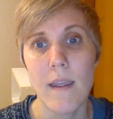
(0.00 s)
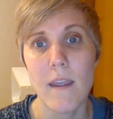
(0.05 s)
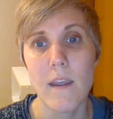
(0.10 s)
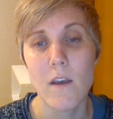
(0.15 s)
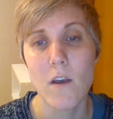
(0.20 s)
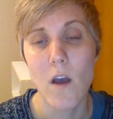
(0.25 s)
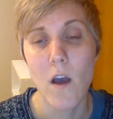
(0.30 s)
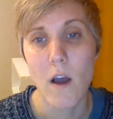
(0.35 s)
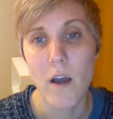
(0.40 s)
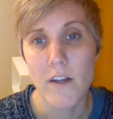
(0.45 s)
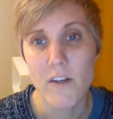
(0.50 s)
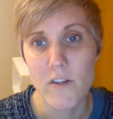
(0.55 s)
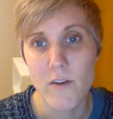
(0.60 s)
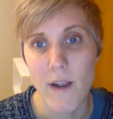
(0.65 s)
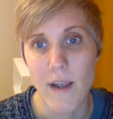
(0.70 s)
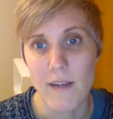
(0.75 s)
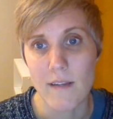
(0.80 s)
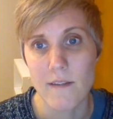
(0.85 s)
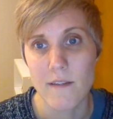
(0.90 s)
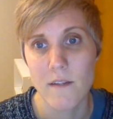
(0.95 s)
In
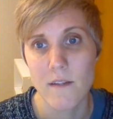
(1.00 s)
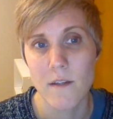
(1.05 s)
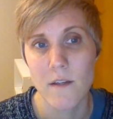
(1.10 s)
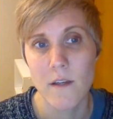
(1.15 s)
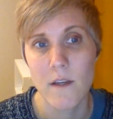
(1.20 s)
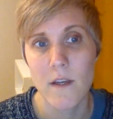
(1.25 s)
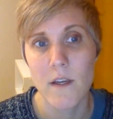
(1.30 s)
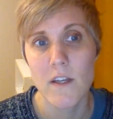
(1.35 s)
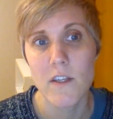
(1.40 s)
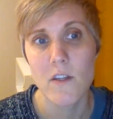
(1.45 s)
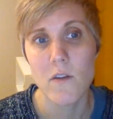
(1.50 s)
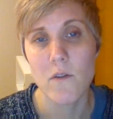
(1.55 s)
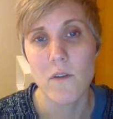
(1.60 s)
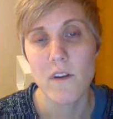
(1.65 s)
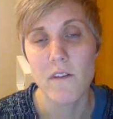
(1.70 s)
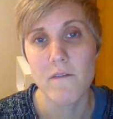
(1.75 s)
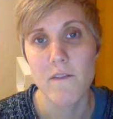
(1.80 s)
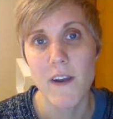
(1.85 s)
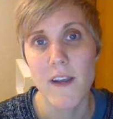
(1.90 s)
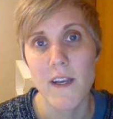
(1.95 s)
contrast to
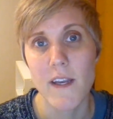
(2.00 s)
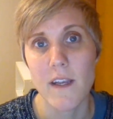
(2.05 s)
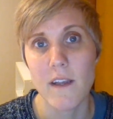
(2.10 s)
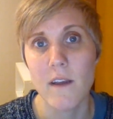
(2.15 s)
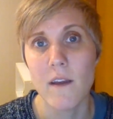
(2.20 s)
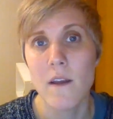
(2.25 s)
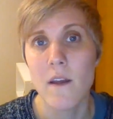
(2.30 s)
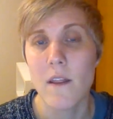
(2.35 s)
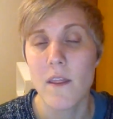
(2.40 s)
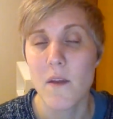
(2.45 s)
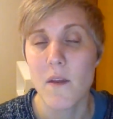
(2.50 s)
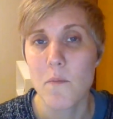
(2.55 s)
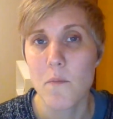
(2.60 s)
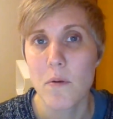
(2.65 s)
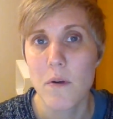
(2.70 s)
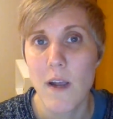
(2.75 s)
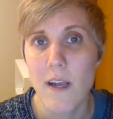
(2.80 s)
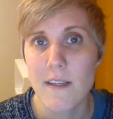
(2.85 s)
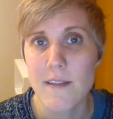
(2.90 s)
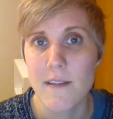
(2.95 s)
inviting the
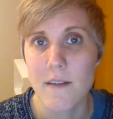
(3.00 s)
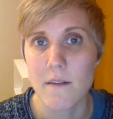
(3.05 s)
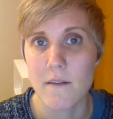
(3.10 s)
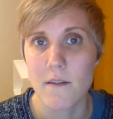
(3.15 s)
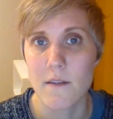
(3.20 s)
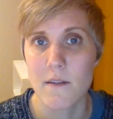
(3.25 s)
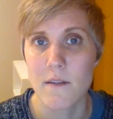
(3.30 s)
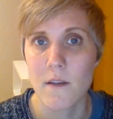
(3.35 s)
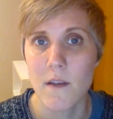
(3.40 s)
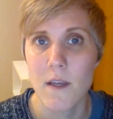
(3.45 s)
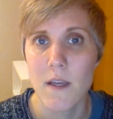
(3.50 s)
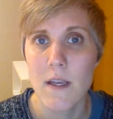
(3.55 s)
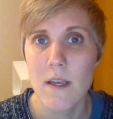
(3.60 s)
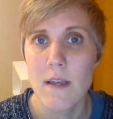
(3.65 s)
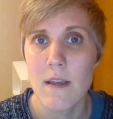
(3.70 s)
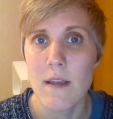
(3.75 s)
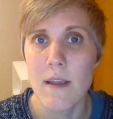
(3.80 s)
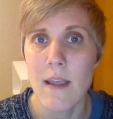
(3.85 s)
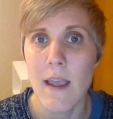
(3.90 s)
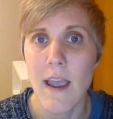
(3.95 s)
presence
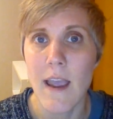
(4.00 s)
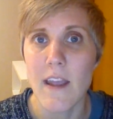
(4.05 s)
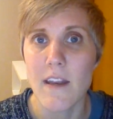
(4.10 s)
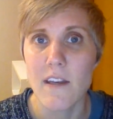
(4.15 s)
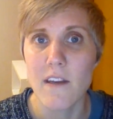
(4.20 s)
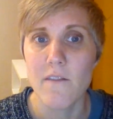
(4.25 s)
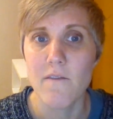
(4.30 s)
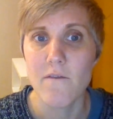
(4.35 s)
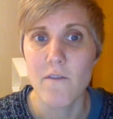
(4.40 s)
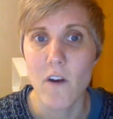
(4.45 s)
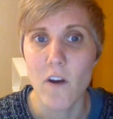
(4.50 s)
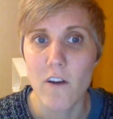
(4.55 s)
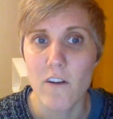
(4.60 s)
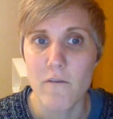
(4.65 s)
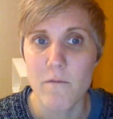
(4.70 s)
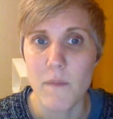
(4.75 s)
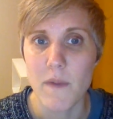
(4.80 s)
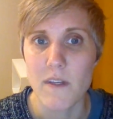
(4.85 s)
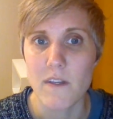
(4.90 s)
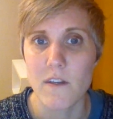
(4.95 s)
and
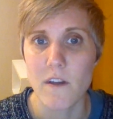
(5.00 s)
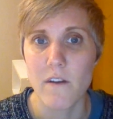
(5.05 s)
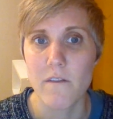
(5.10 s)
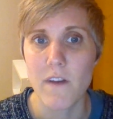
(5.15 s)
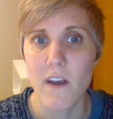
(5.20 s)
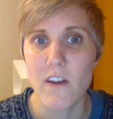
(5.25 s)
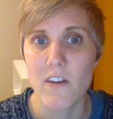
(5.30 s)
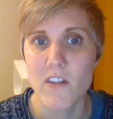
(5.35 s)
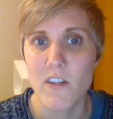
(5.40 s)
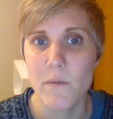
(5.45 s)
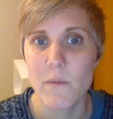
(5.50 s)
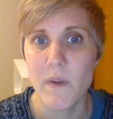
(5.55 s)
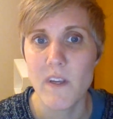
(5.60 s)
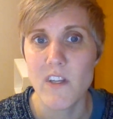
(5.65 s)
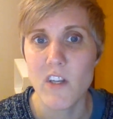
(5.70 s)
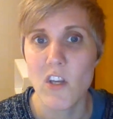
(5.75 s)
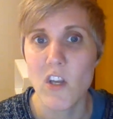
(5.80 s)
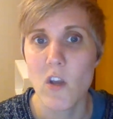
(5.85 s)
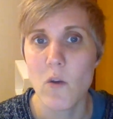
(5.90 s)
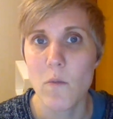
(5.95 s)
involvement of
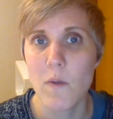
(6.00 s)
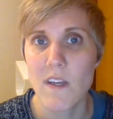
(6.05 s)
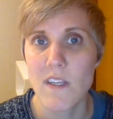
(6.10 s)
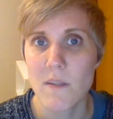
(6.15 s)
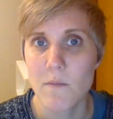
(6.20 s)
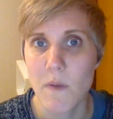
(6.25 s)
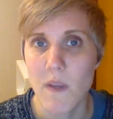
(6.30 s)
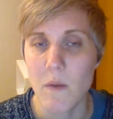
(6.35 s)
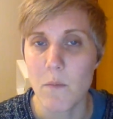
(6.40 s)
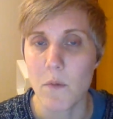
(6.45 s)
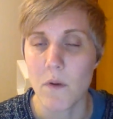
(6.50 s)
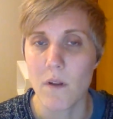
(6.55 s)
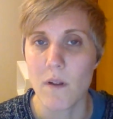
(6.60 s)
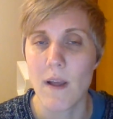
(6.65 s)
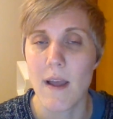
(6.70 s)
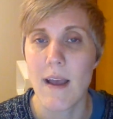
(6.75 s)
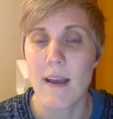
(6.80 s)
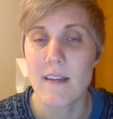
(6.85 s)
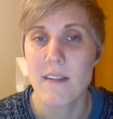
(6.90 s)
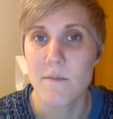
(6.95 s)
LGBTQ plus people
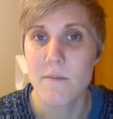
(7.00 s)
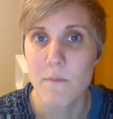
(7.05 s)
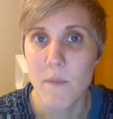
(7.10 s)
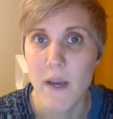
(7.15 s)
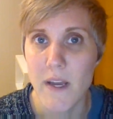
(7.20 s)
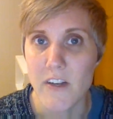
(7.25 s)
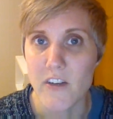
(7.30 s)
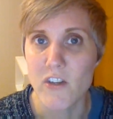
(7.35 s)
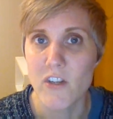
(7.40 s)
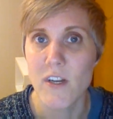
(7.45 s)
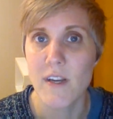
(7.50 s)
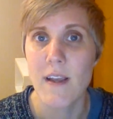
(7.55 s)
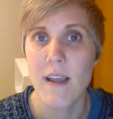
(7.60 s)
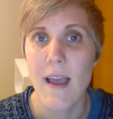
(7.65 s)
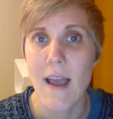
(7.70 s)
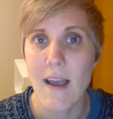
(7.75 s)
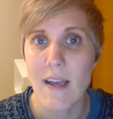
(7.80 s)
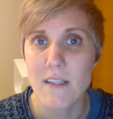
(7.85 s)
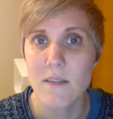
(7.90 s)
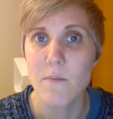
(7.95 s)
as much
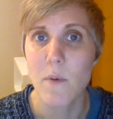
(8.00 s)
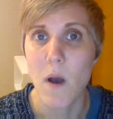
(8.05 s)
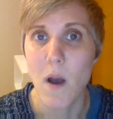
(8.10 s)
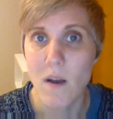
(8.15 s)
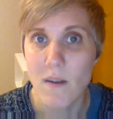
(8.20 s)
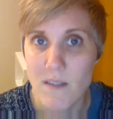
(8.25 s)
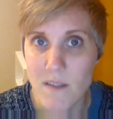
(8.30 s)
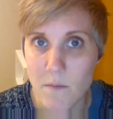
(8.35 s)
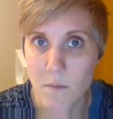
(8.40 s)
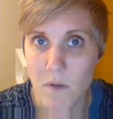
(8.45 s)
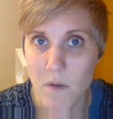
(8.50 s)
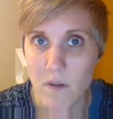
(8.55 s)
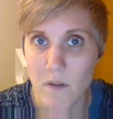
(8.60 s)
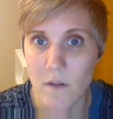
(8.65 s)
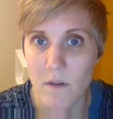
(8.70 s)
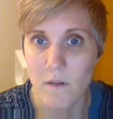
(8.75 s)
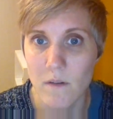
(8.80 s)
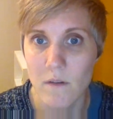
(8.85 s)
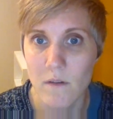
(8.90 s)
as possible,